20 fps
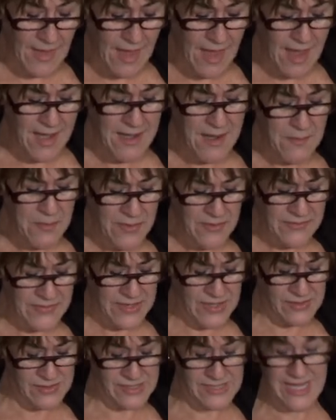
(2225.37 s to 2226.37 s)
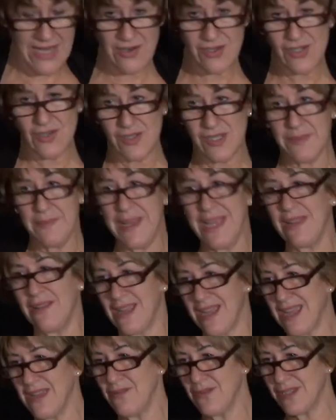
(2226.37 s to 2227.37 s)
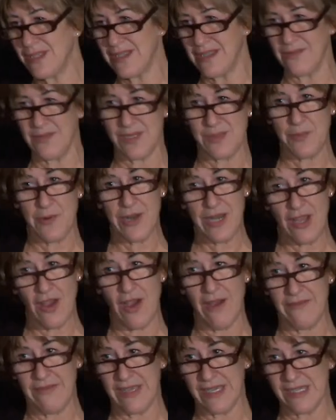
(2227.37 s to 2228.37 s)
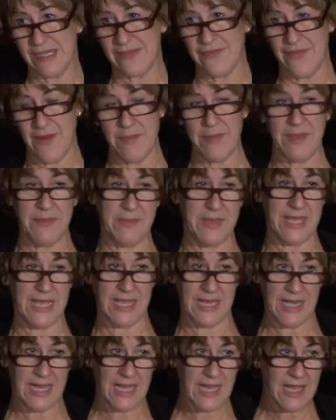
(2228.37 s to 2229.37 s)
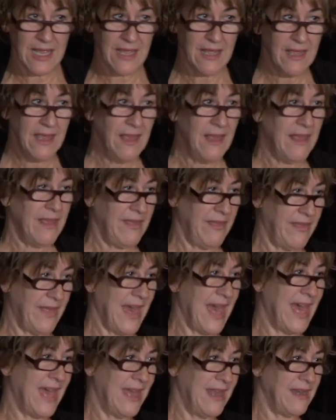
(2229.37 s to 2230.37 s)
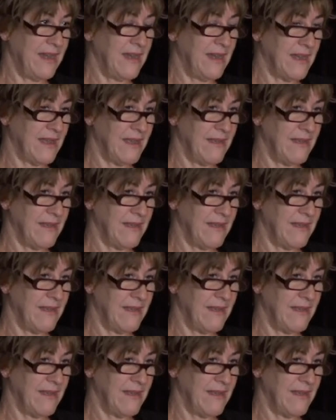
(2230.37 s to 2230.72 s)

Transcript: a number of years later, so to me, like it was, it was pretty obvious from the beginning that,